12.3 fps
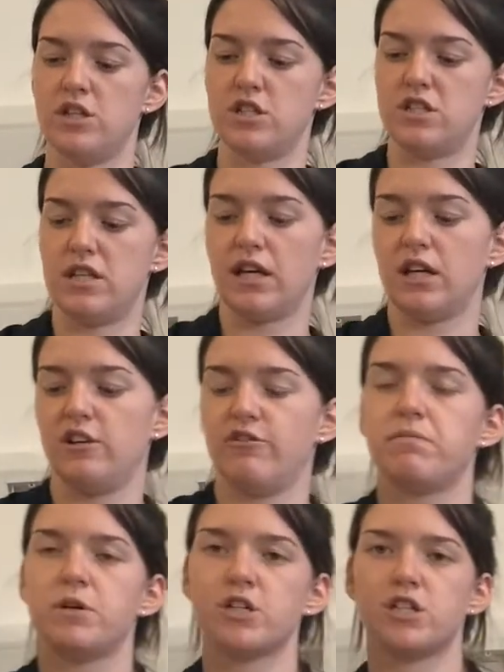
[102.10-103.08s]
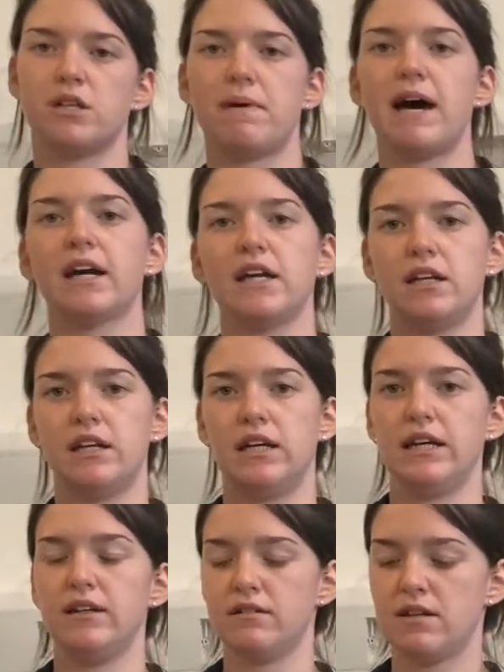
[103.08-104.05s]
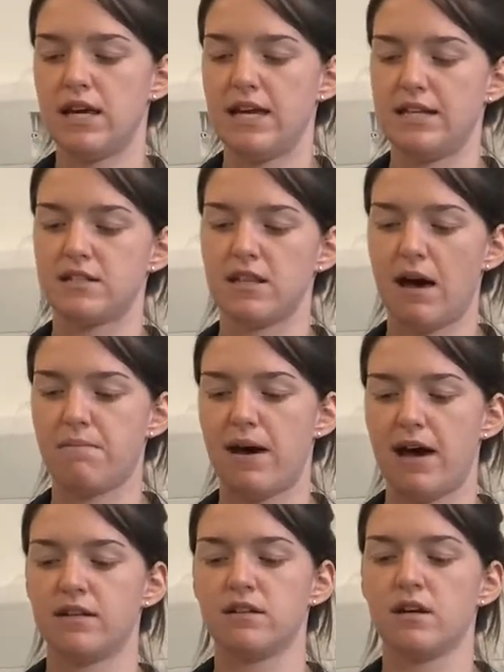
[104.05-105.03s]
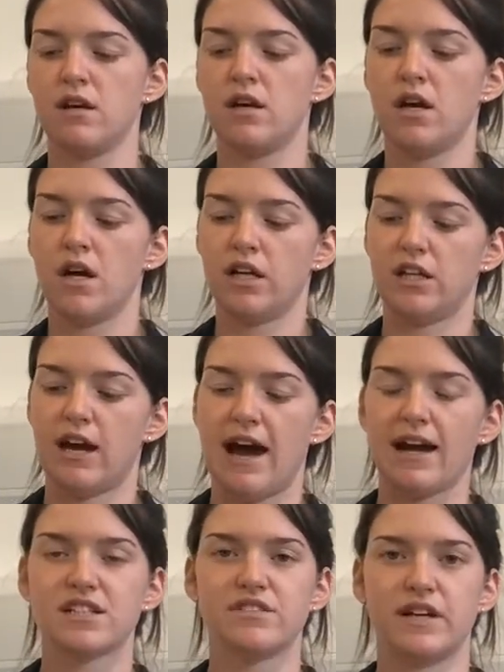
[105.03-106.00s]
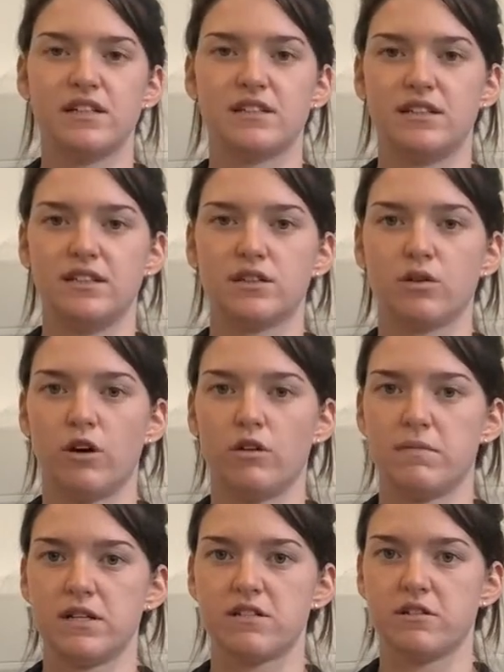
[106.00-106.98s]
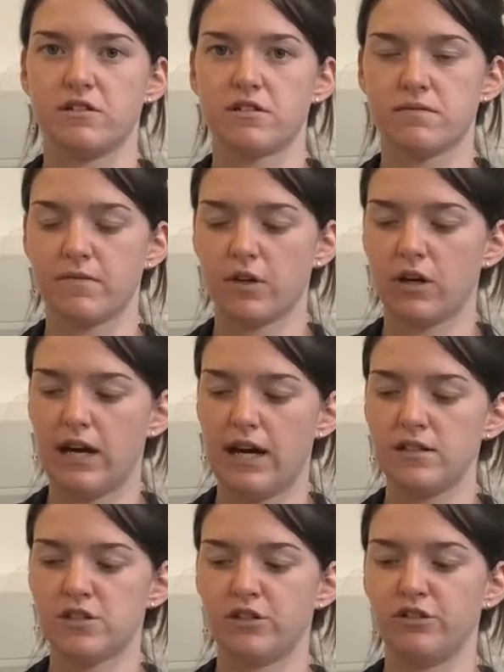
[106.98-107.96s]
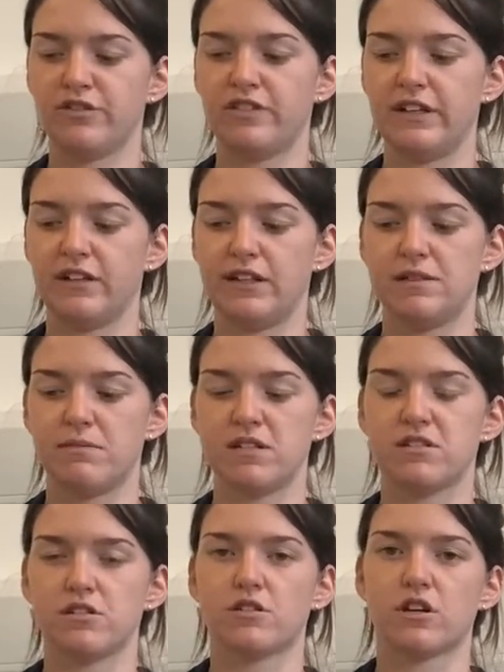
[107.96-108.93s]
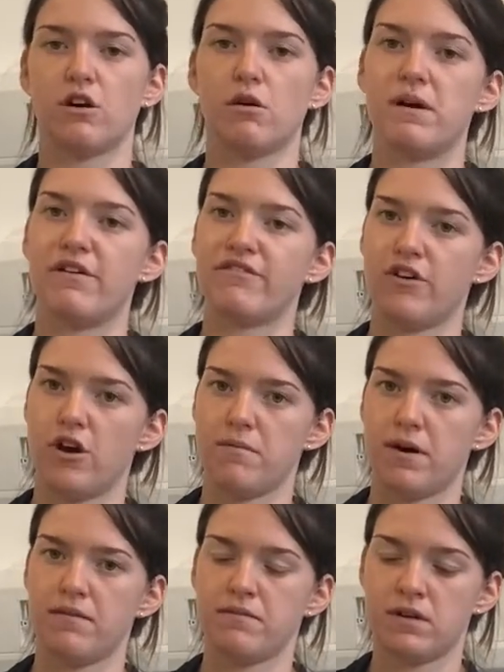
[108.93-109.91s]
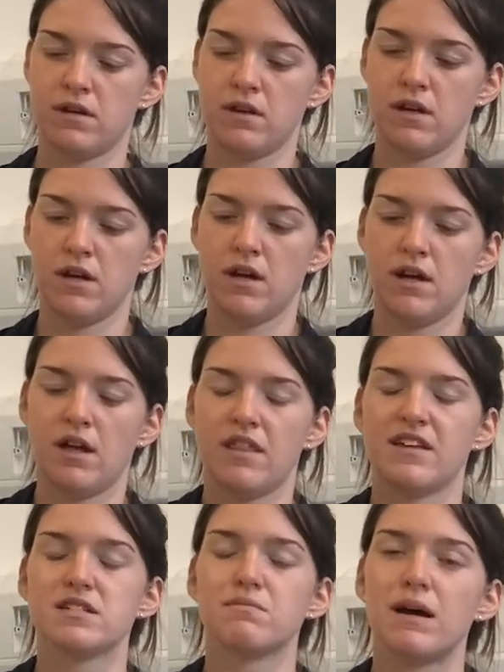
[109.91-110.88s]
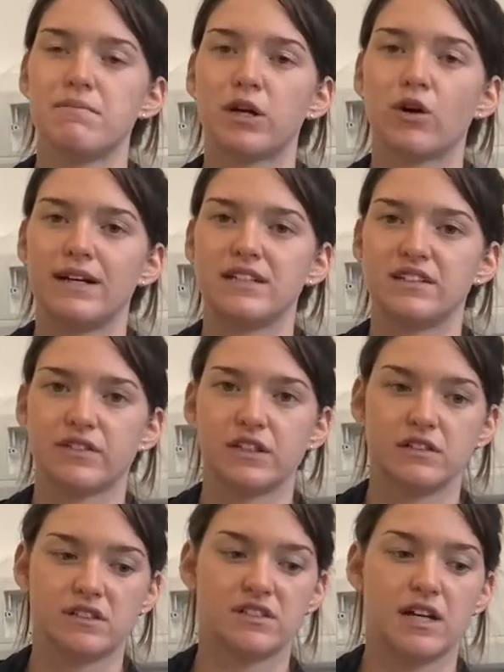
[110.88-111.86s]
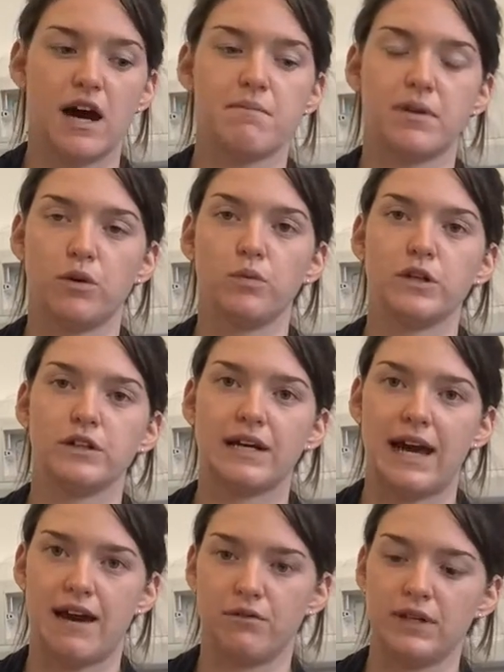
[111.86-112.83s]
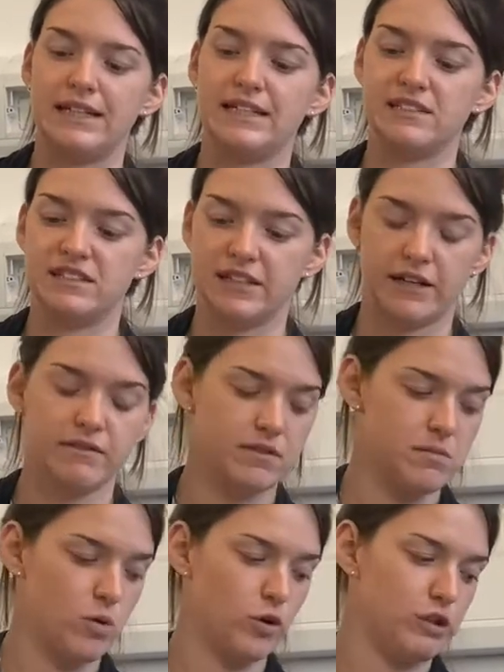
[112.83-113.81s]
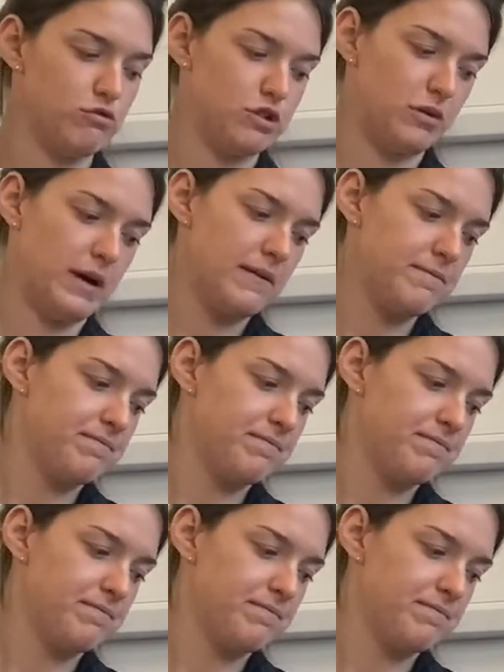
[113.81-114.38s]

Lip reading: just thinking of pushing the back of your knee into that bed and you're activating these quad muscles. Okay, so you'll feel these muscles go a bit firmer. This might be quite difficult to start, but it will get easier the more you do it.